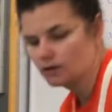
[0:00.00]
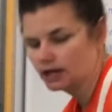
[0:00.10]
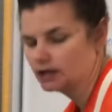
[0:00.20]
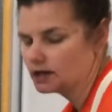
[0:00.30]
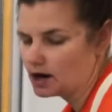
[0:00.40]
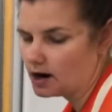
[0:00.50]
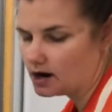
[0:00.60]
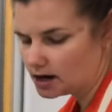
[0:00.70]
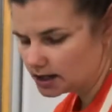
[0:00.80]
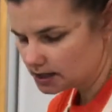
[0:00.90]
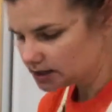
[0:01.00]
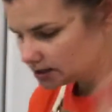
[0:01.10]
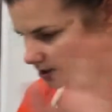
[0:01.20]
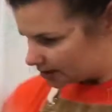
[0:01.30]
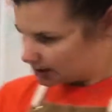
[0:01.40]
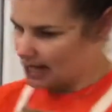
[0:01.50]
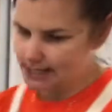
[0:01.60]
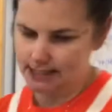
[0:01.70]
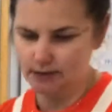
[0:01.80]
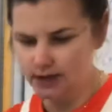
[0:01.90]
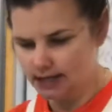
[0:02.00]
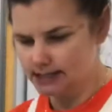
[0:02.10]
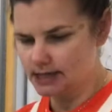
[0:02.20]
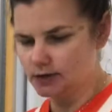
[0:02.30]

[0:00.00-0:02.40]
in our class anyways,